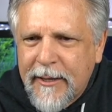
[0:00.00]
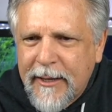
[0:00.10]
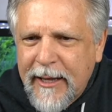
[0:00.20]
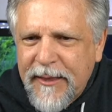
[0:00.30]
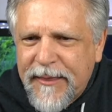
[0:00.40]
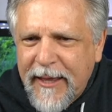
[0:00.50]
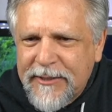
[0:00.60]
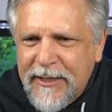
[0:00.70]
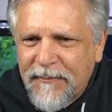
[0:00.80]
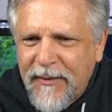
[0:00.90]
he
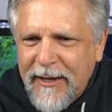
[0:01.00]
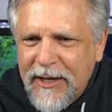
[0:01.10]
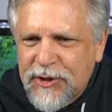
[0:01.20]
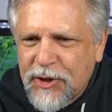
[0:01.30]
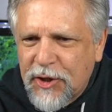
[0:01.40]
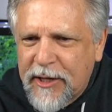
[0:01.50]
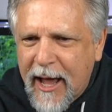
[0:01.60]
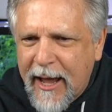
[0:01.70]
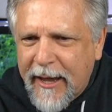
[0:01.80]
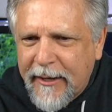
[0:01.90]
thinks that Vinny is a good
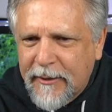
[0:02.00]
guy.